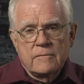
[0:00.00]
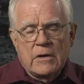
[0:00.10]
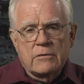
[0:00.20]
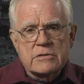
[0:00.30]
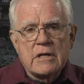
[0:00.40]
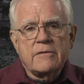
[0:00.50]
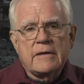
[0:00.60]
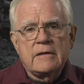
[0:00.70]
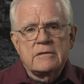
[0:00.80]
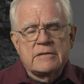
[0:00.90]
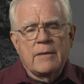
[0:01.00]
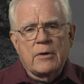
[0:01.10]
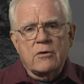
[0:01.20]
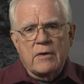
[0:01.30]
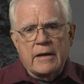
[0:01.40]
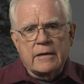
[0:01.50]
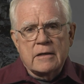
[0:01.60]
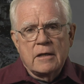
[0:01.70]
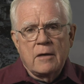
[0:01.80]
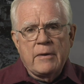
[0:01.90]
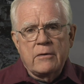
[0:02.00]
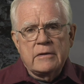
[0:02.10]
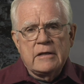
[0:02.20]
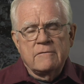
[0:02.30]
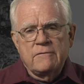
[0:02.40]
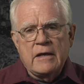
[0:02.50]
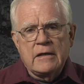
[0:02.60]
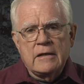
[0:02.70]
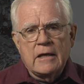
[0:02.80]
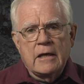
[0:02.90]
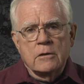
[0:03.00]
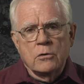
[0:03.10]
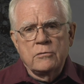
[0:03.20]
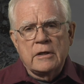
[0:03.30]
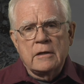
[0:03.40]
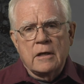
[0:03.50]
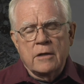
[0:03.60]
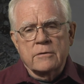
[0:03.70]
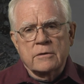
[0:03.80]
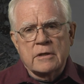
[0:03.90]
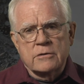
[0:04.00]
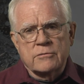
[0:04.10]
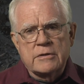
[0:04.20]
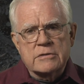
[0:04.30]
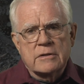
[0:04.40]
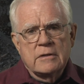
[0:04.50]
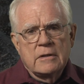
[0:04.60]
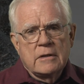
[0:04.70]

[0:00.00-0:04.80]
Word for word: There is nothing democratic about invading and looting other countries,